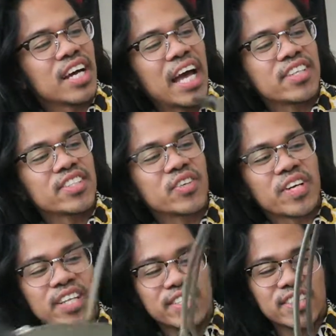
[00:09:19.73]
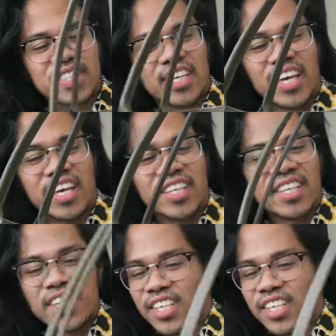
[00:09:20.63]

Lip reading: I don't know what else to say.